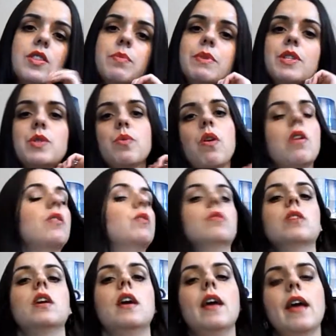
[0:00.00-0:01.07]
to be
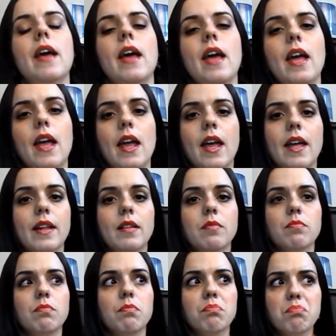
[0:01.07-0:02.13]
swaddled. And
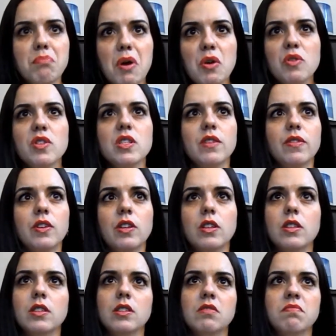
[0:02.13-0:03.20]
most of
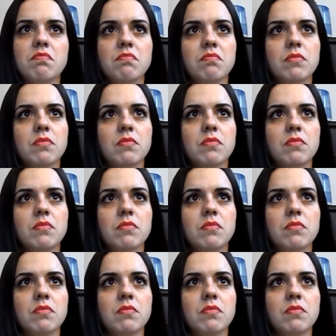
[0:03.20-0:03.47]
her,